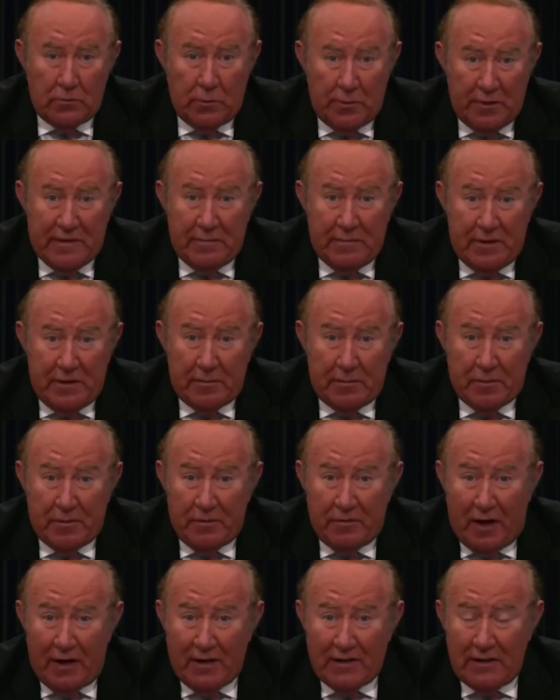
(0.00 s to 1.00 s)
we be
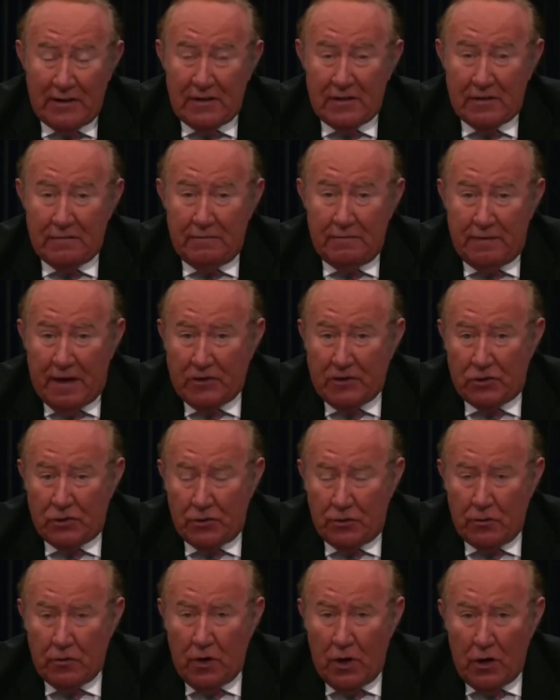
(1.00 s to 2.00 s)
providing
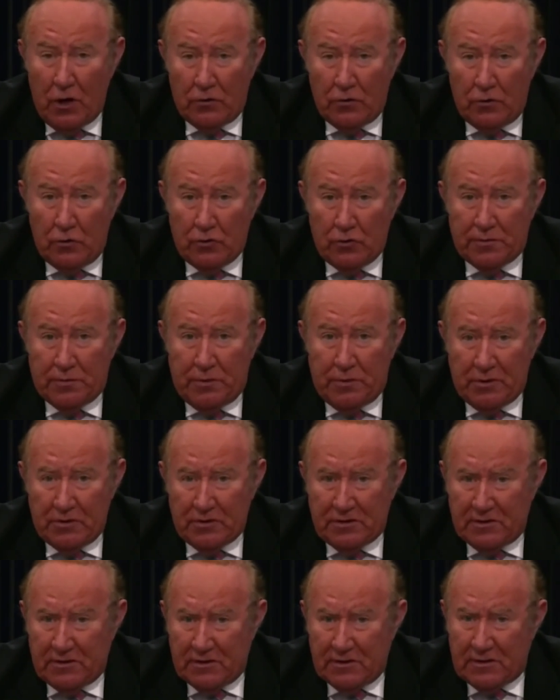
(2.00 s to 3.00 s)
conventional news
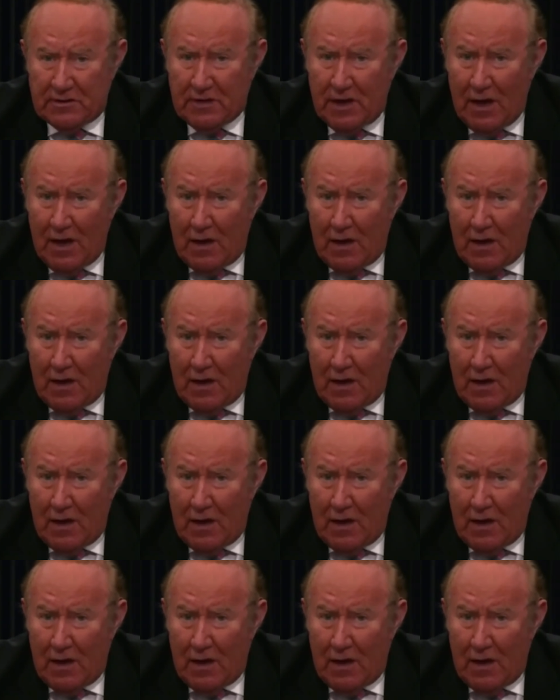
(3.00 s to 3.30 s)
bulletins.